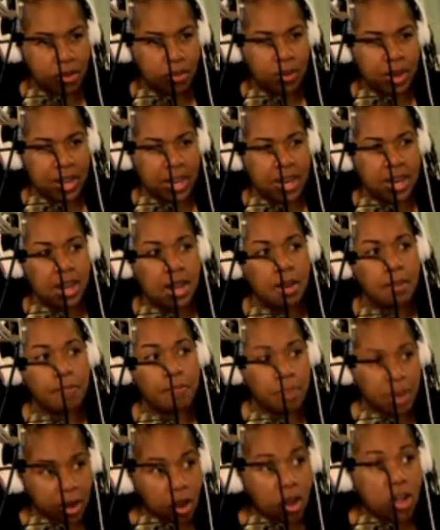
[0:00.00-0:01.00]
right?
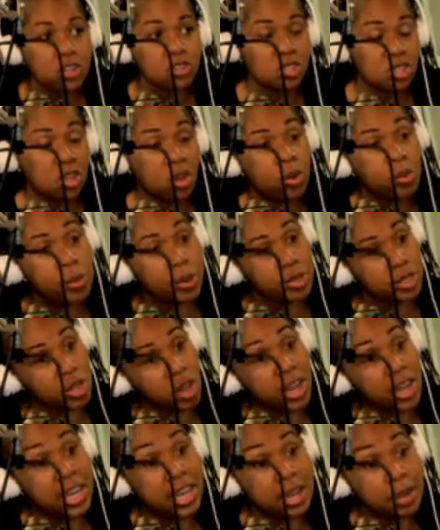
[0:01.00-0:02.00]
But also we're
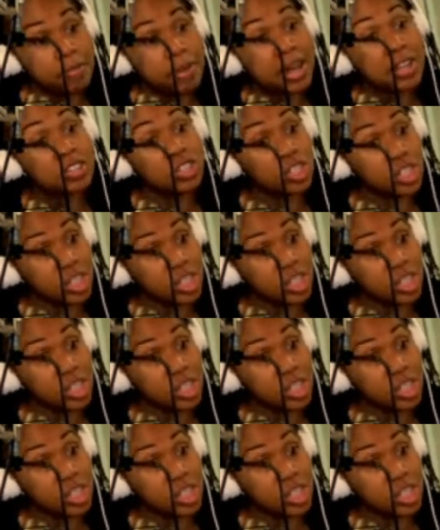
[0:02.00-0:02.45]
talking about